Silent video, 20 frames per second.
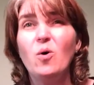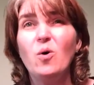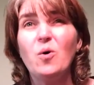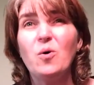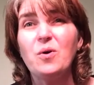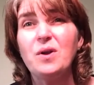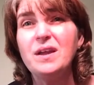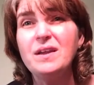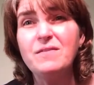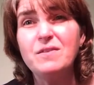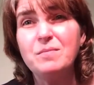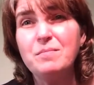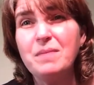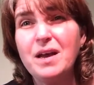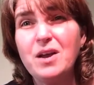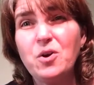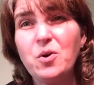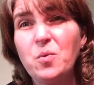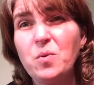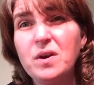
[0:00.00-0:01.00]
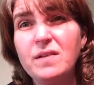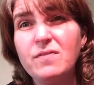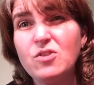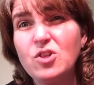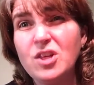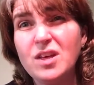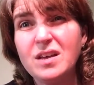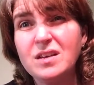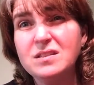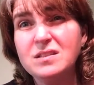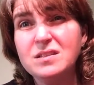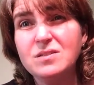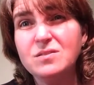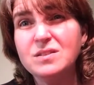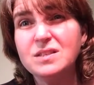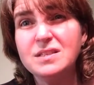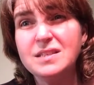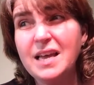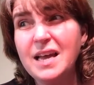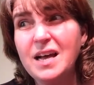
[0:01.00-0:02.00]
Or even better, what if chicken's
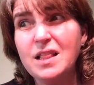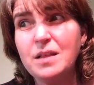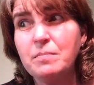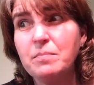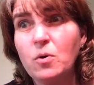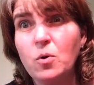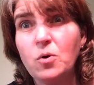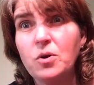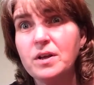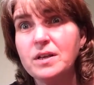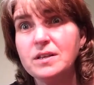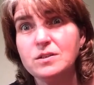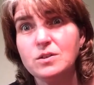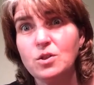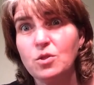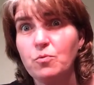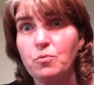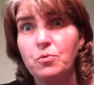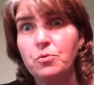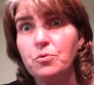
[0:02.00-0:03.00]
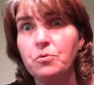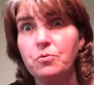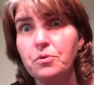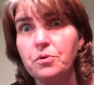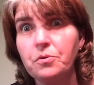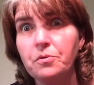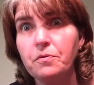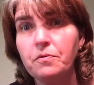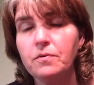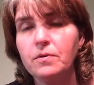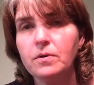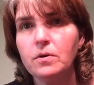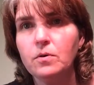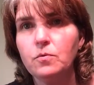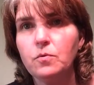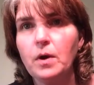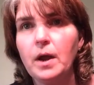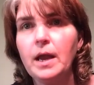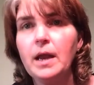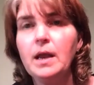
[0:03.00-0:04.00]
on sale and pork is through the roof,
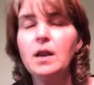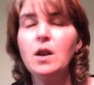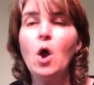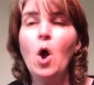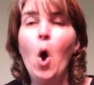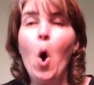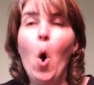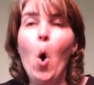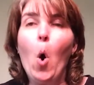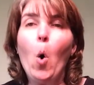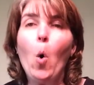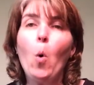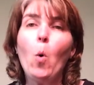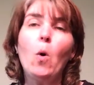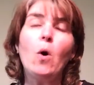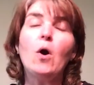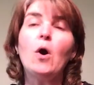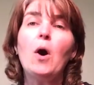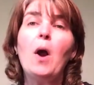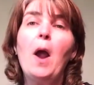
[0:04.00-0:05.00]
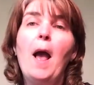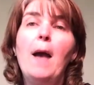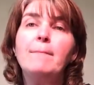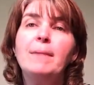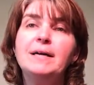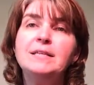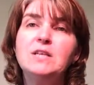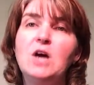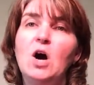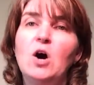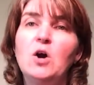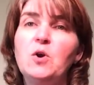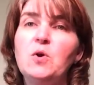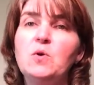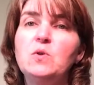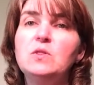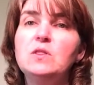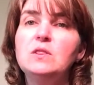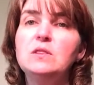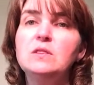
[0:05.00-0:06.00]
right? Or my
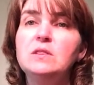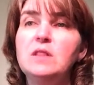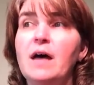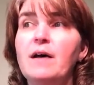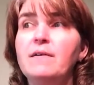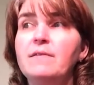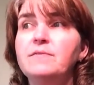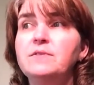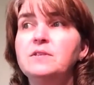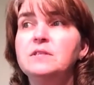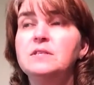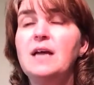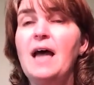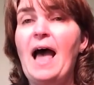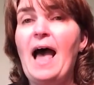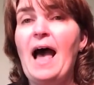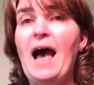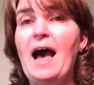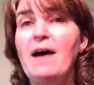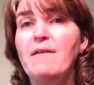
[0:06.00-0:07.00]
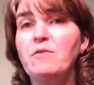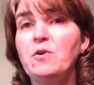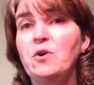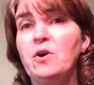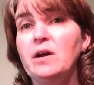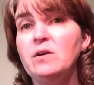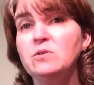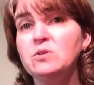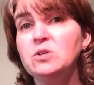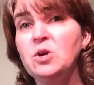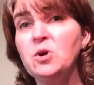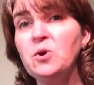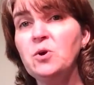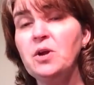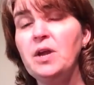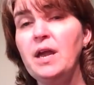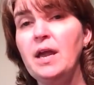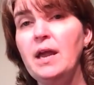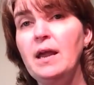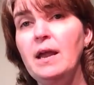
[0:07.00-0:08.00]
daughter loves to have ground
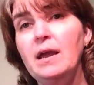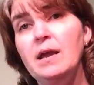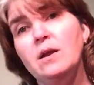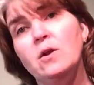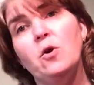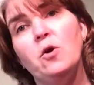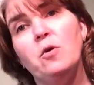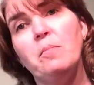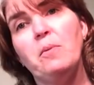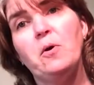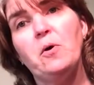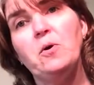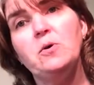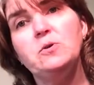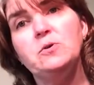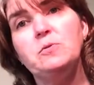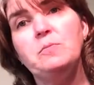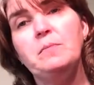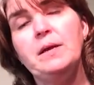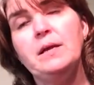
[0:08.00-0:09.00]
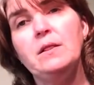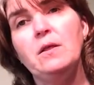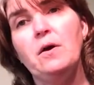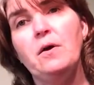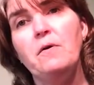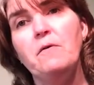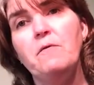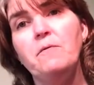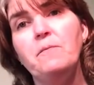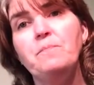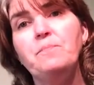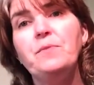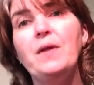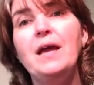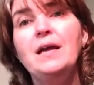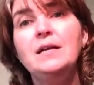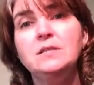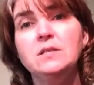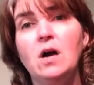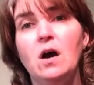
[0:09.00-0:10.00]
turkey in her burgers or meatloaf
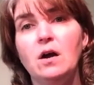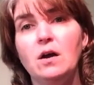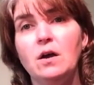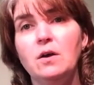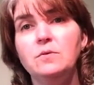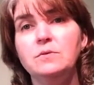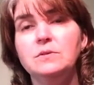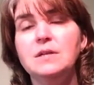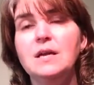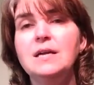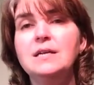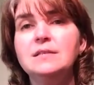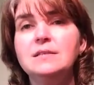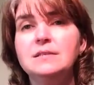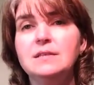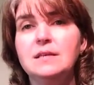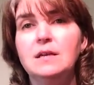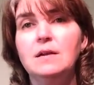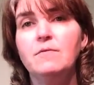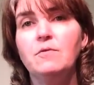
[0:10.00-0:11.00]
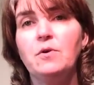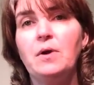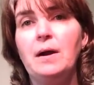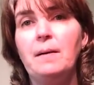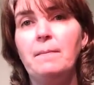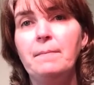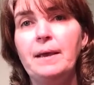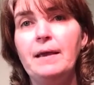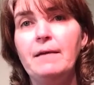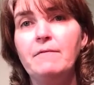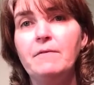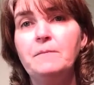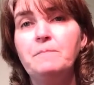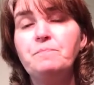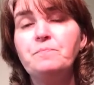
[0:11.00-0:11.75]
and tacos instead of ground beef.